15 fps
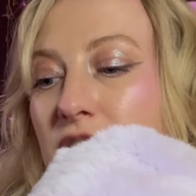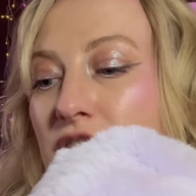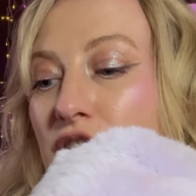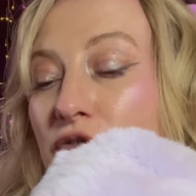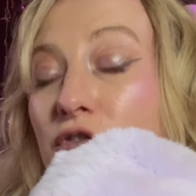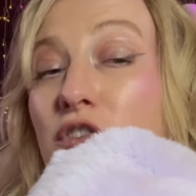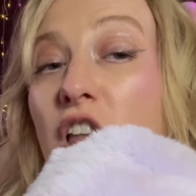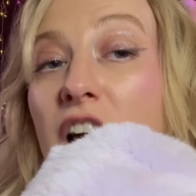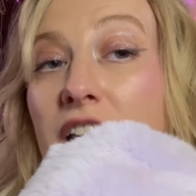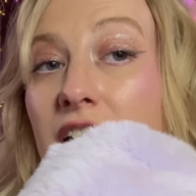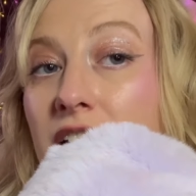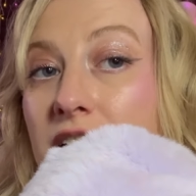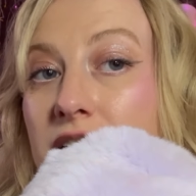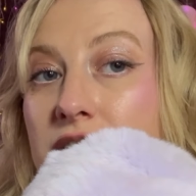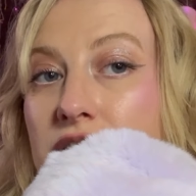
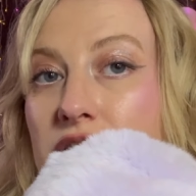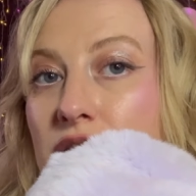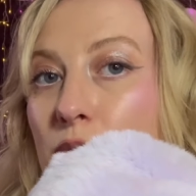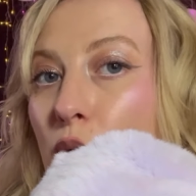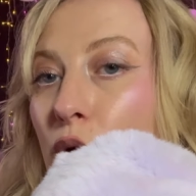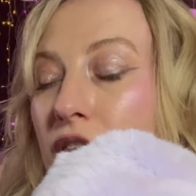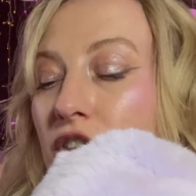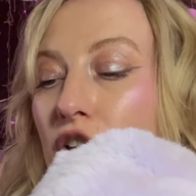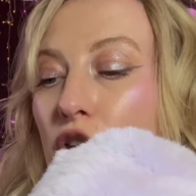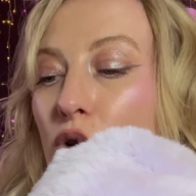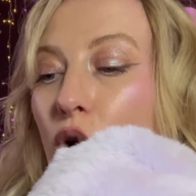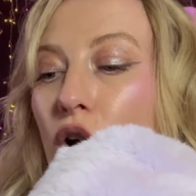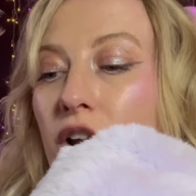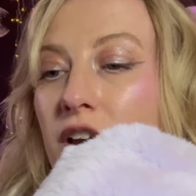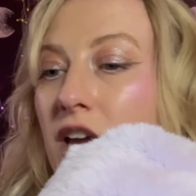flooding to the point that you
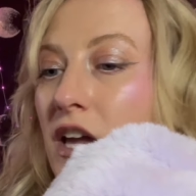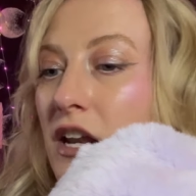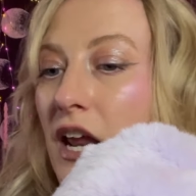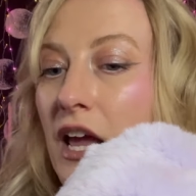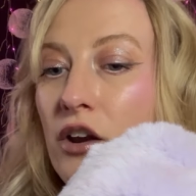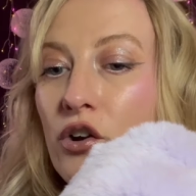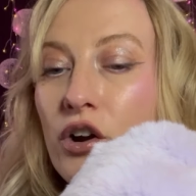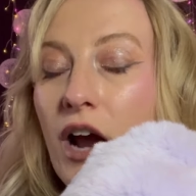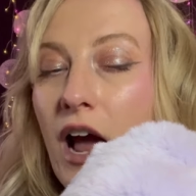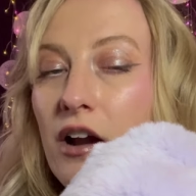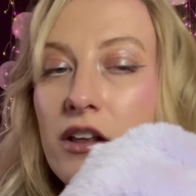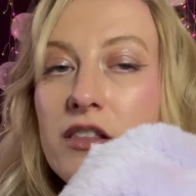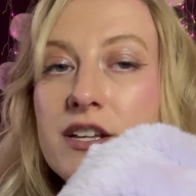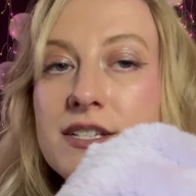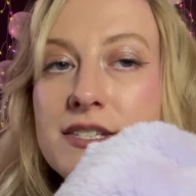couldn't get in or
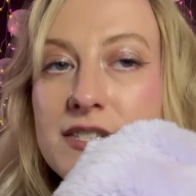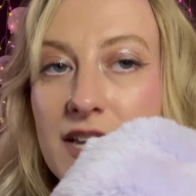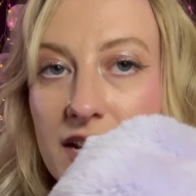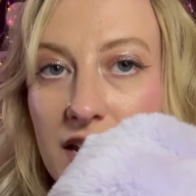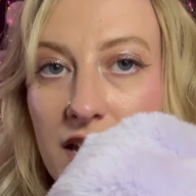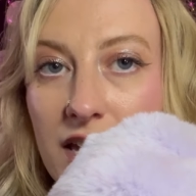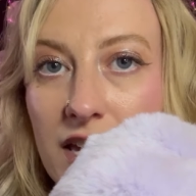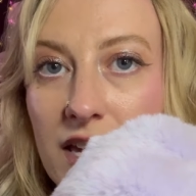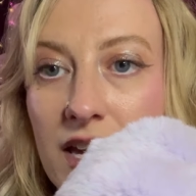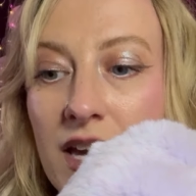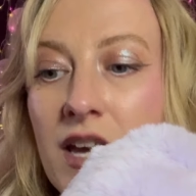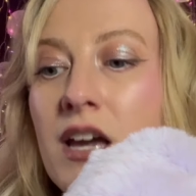out of the city.